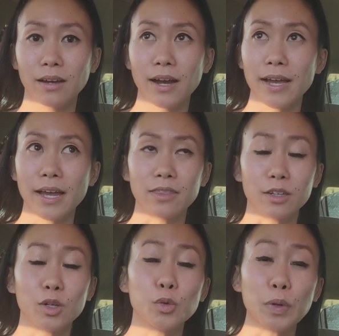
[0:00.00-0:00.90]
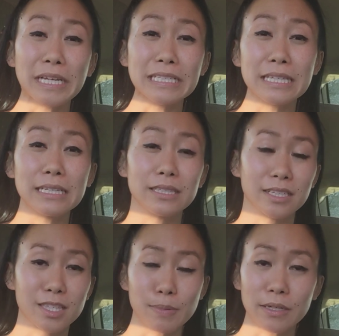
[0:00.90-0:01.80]
I had the craziest
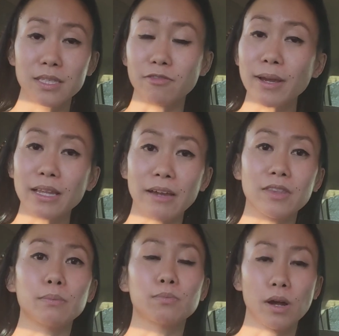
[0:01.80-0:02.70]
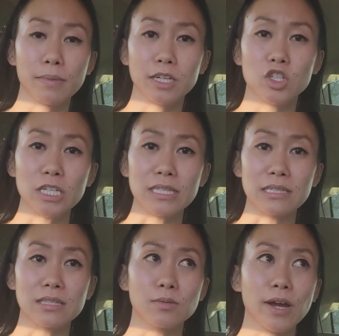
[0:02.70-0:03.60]
experience of my life that brought me to
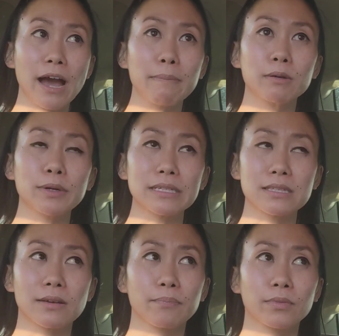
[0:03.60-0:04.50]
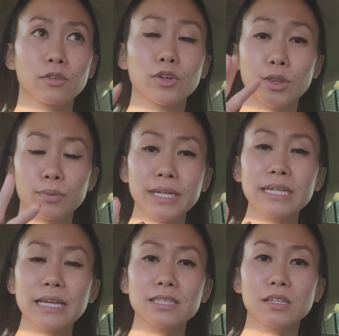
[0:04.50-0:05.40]
Jesus. So what happened was, for 3
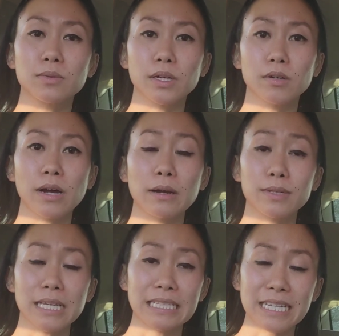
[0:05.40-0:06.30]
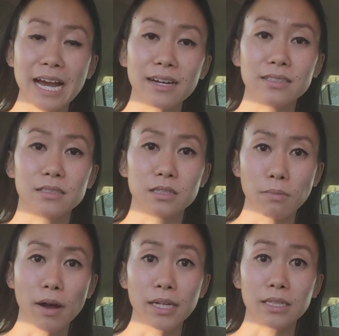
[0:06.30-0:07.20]
days in a row, I was attacked
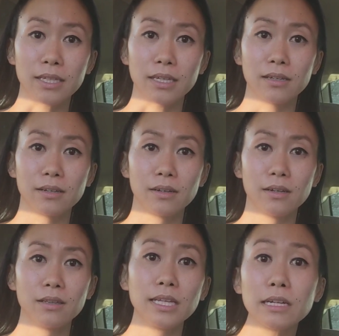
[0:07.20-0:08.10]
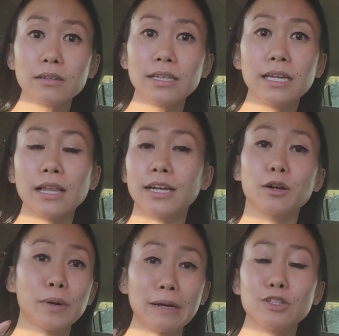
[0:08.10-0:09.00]
demonically, literally like
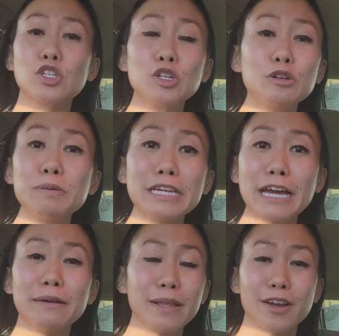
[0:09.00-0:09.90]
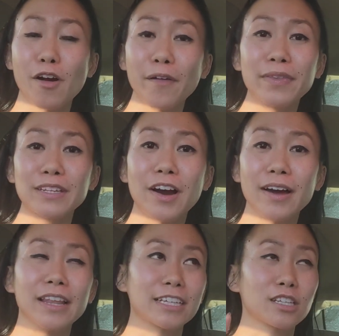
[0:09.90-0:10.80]
around 2 p.m., like on the
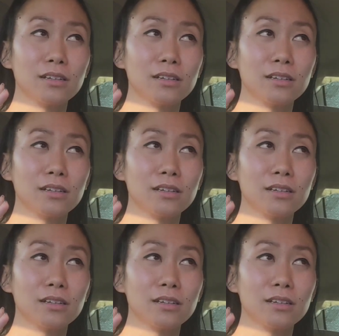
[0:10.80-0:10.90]
dot, like